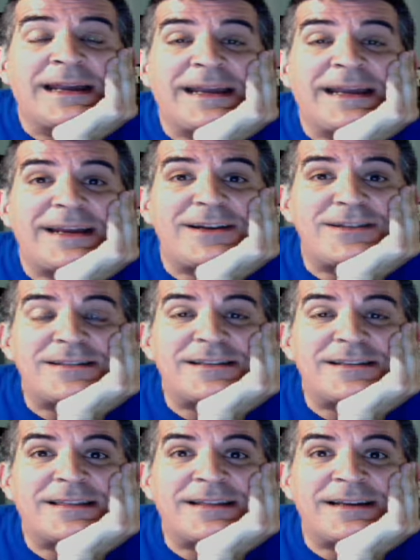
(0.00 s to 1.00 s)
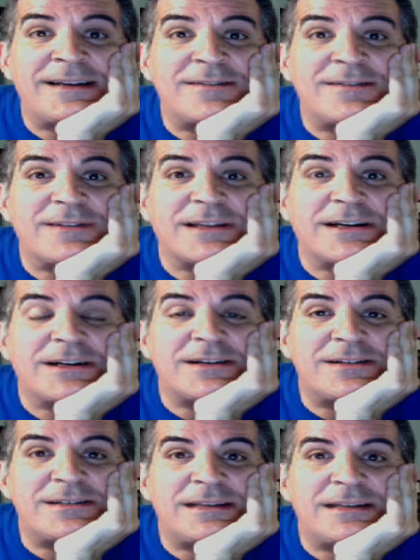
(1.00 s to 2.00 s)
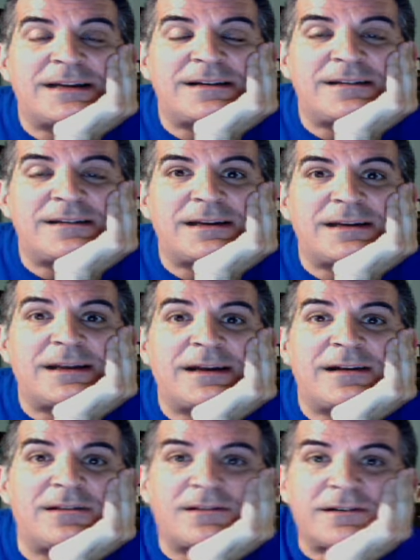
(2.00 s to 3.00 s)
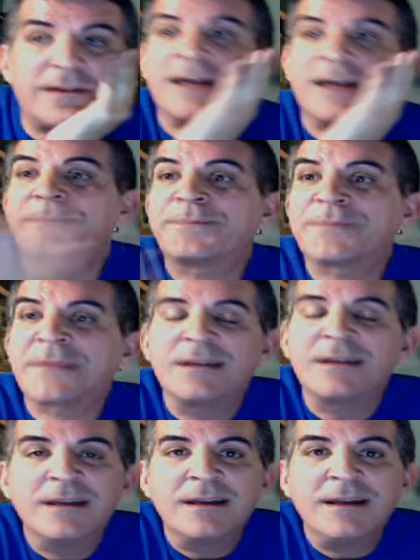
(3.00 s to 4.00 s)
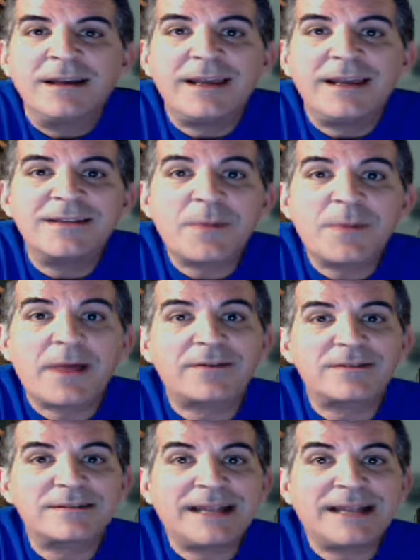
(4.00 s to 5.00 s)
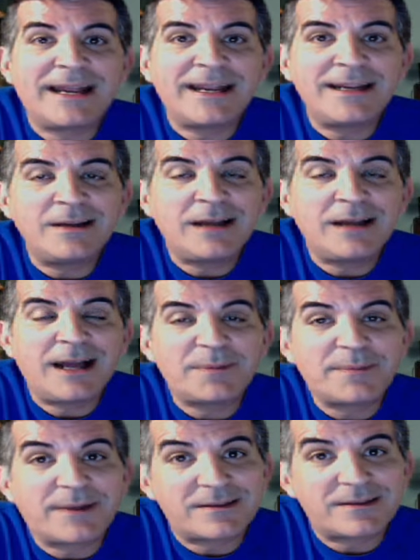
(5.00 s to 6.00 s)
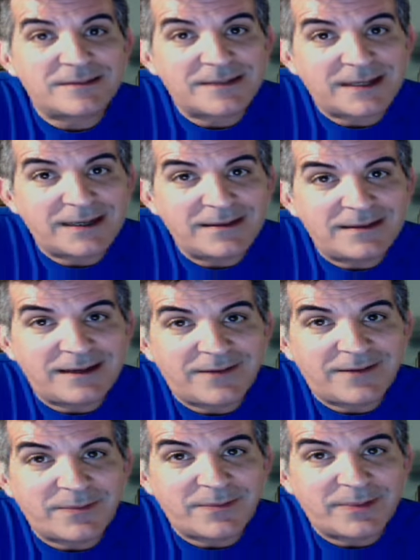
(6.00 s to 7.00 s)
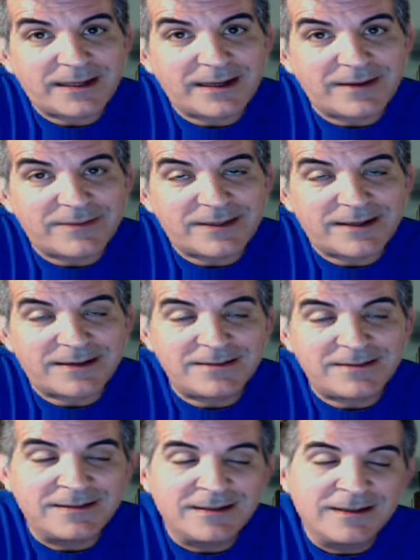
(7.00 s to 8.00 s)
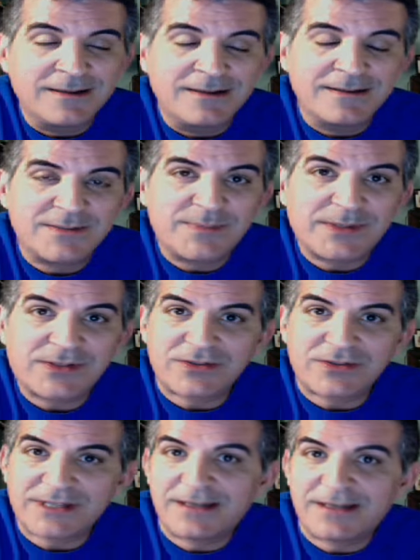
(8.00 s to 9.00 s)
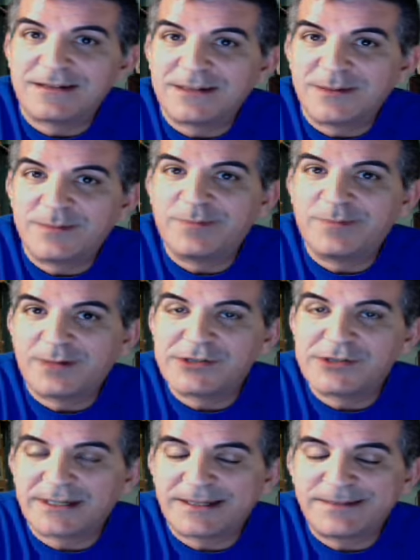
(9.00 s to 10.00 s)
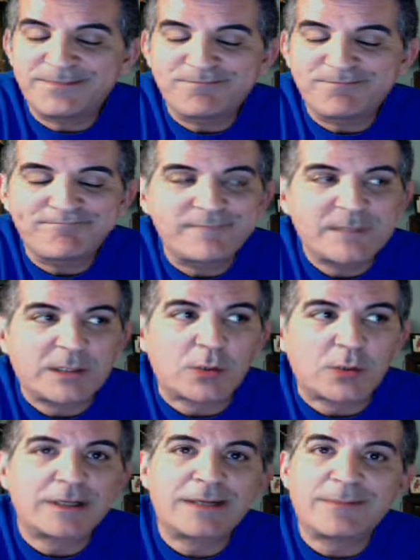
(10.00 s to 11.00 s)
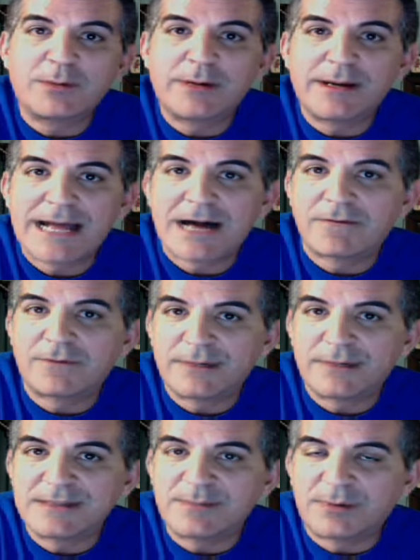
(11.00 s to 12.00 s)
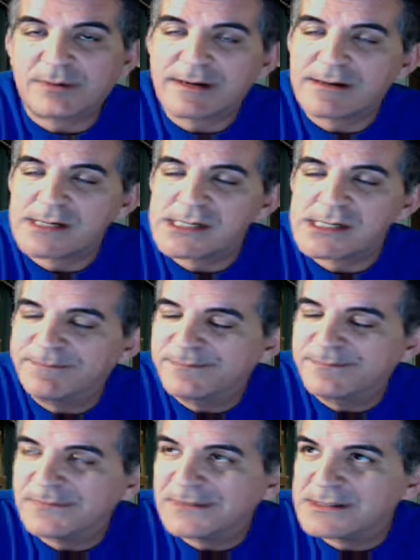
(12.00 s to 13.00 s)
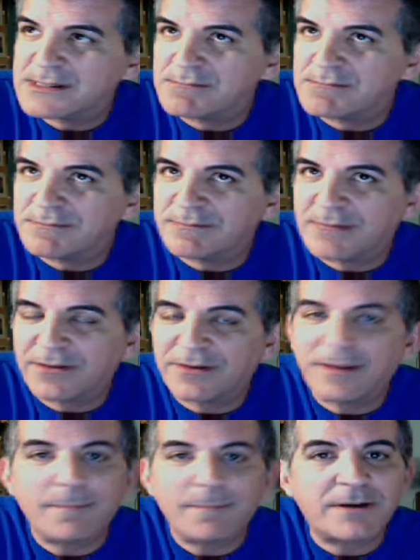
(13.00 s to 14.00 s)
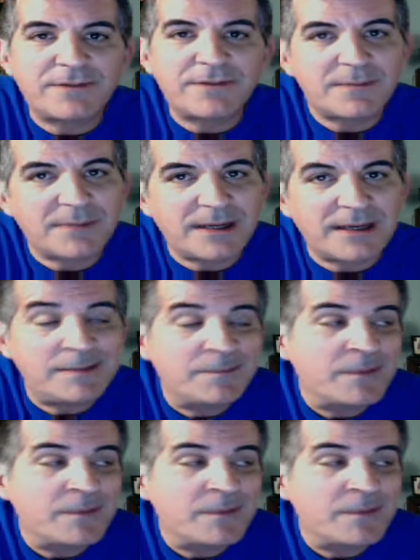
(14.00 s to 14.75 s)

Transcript: Here's the thing, vloggers. How the hell are ya? It is Mother's Day. Happy Mother's Day to everybody out there. Special shout out to Barb Jane, Gloria Barrera, Alvarez Barrera, the mother that birthed me